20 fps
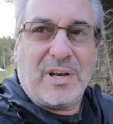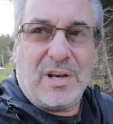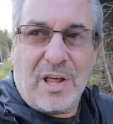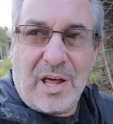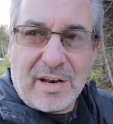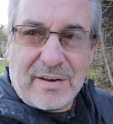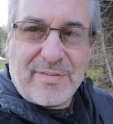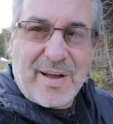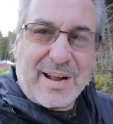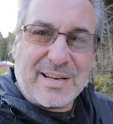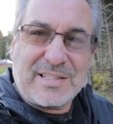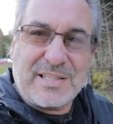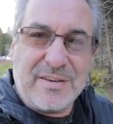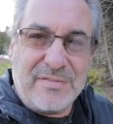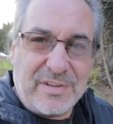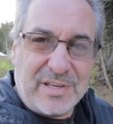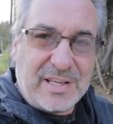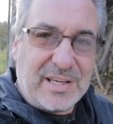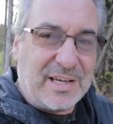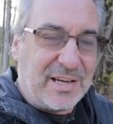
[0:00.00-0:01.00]
a lot of
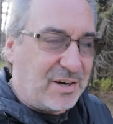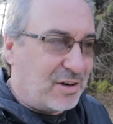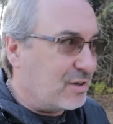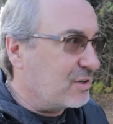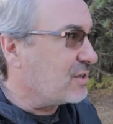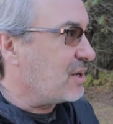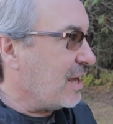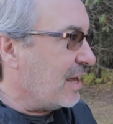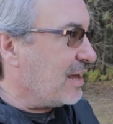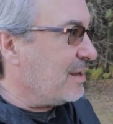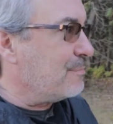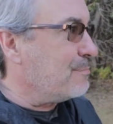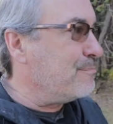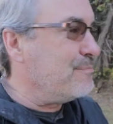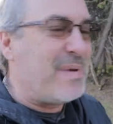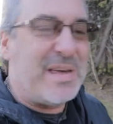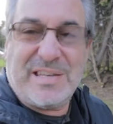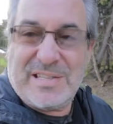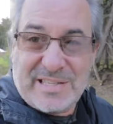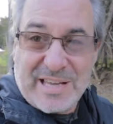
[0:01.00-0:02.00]
activity here at
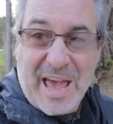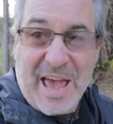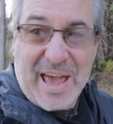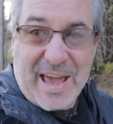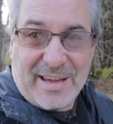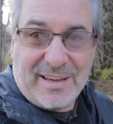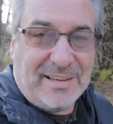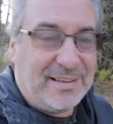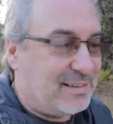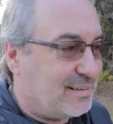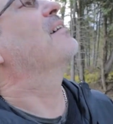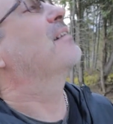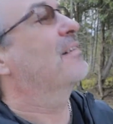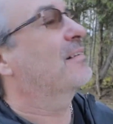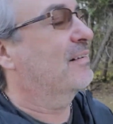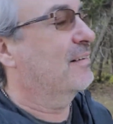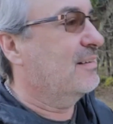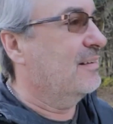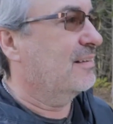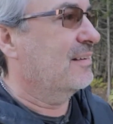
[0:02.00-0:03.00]
midday,
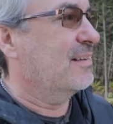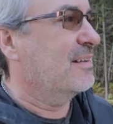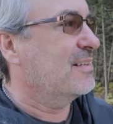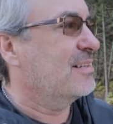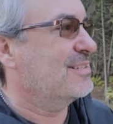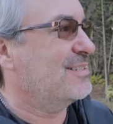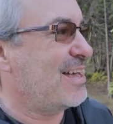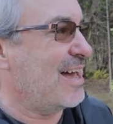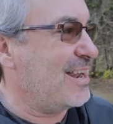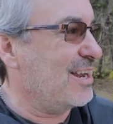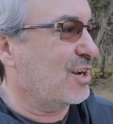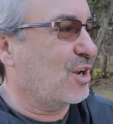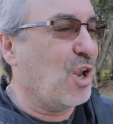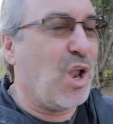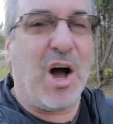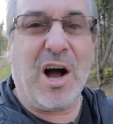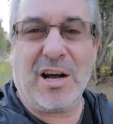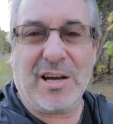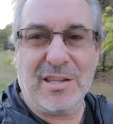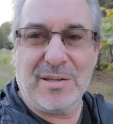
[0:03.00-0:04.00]
ten
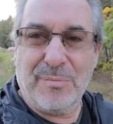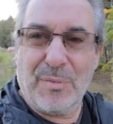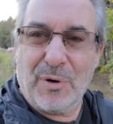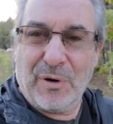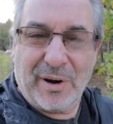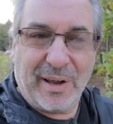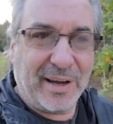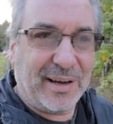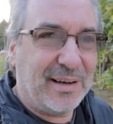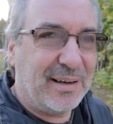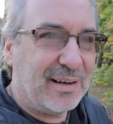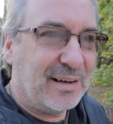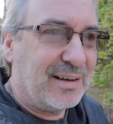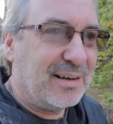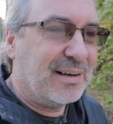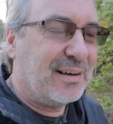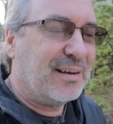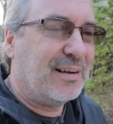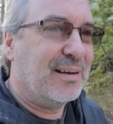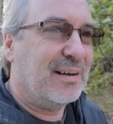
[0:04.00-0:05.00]
o'clock in the morning
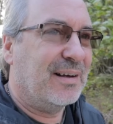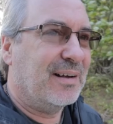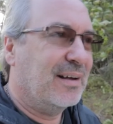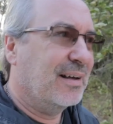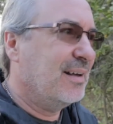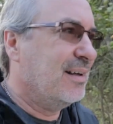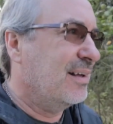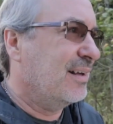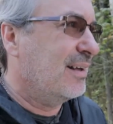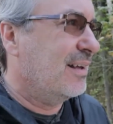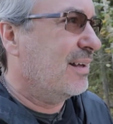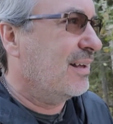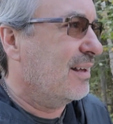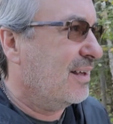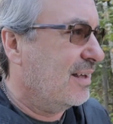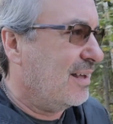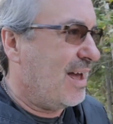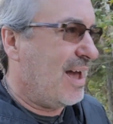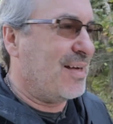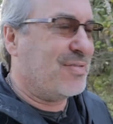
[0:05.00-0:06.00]

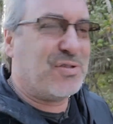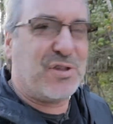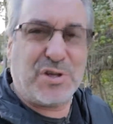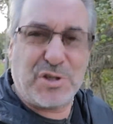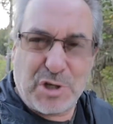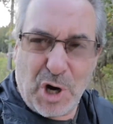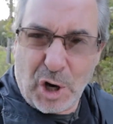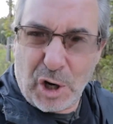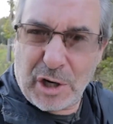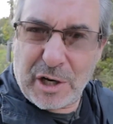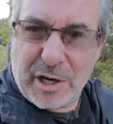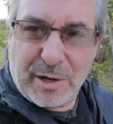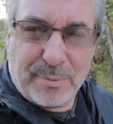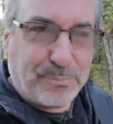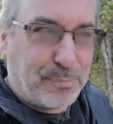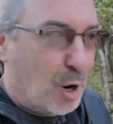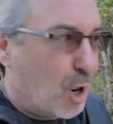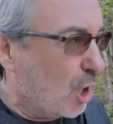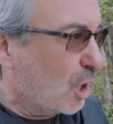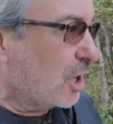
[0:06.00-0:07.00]
at the dark
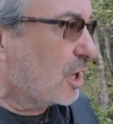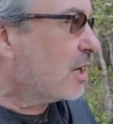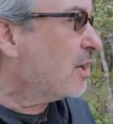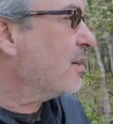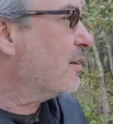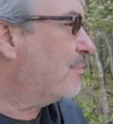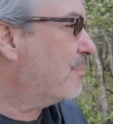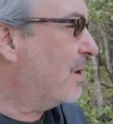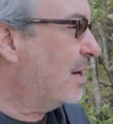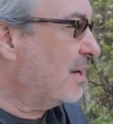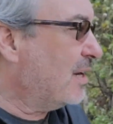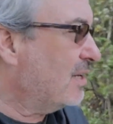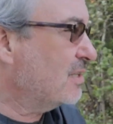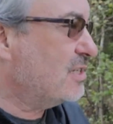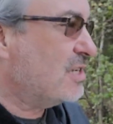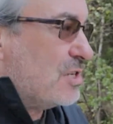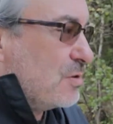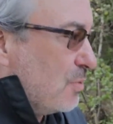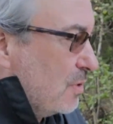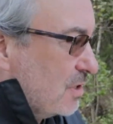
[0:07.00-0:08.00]
park, but
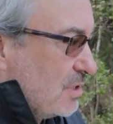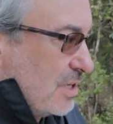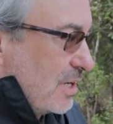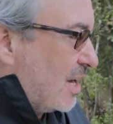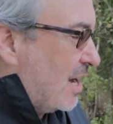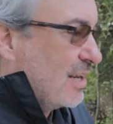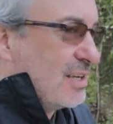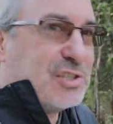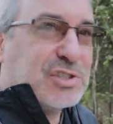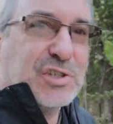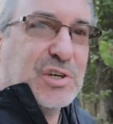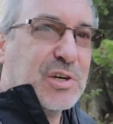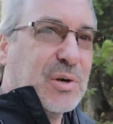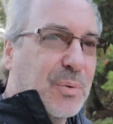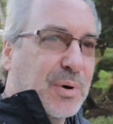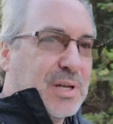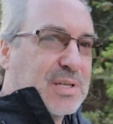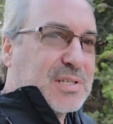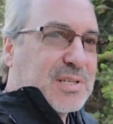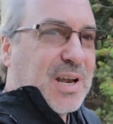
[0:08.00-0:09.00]
just wanted to kind of show you
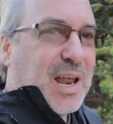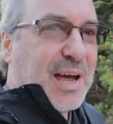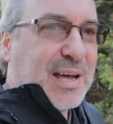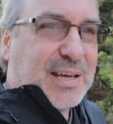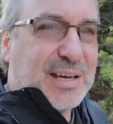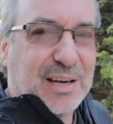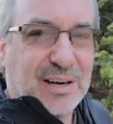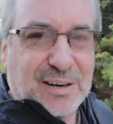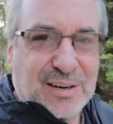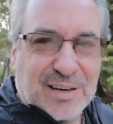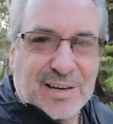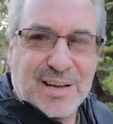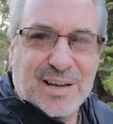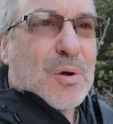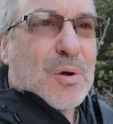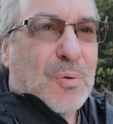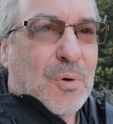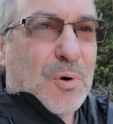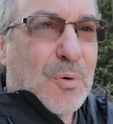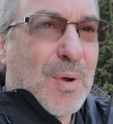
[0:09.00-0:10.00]
what it's like here.
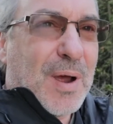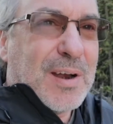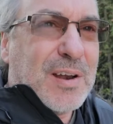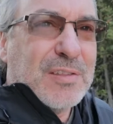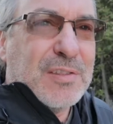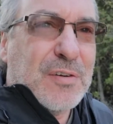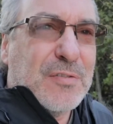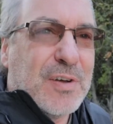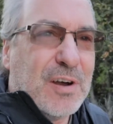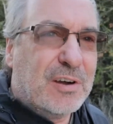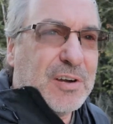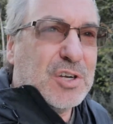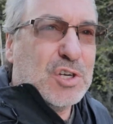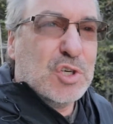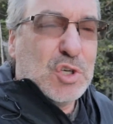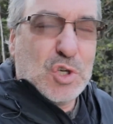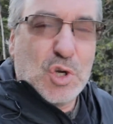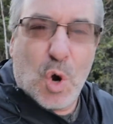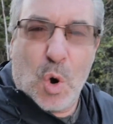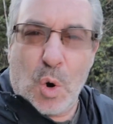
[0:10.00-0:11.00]
We're right on the very
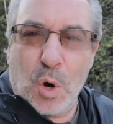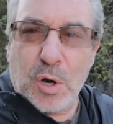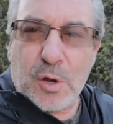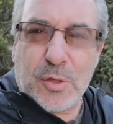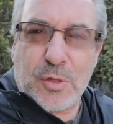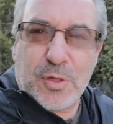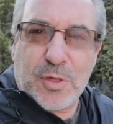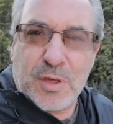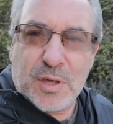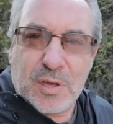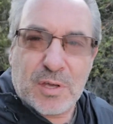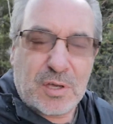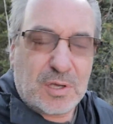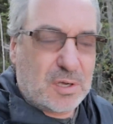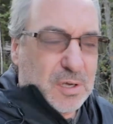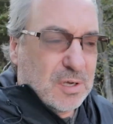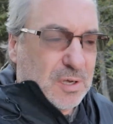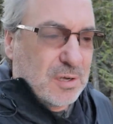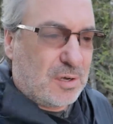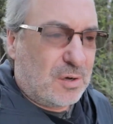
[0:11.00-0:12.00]

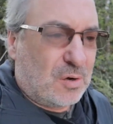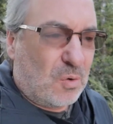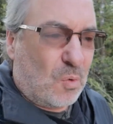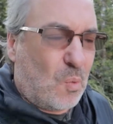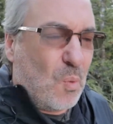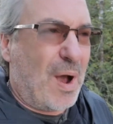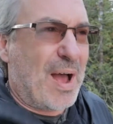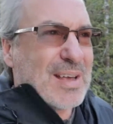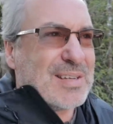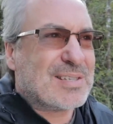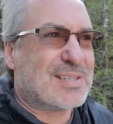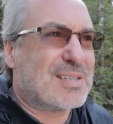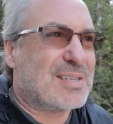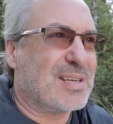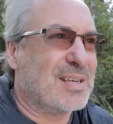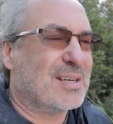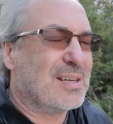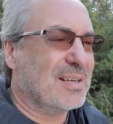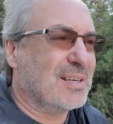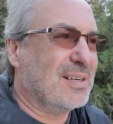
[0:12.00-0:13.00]

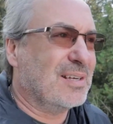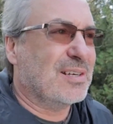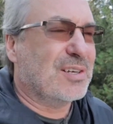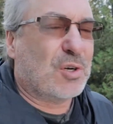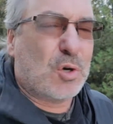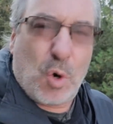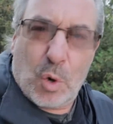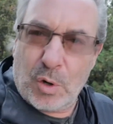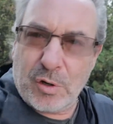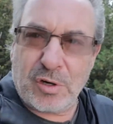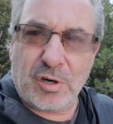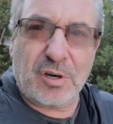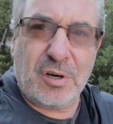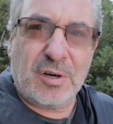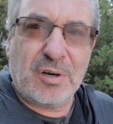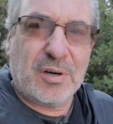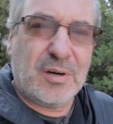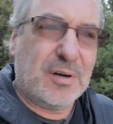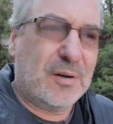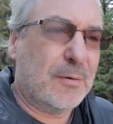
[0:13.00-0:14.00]
northwest corner
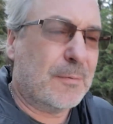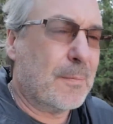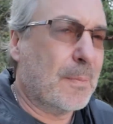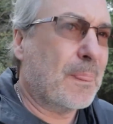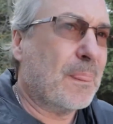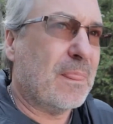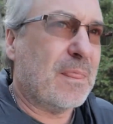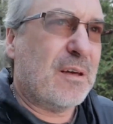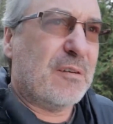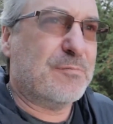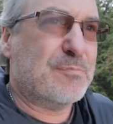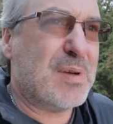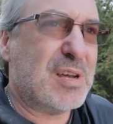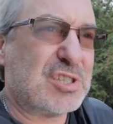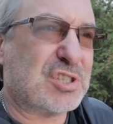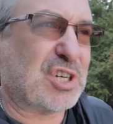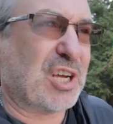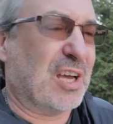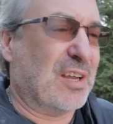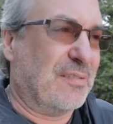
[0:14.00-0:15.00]
of
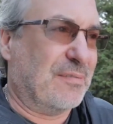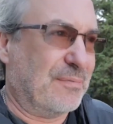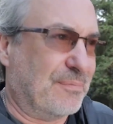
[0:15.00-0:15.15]
Michigan.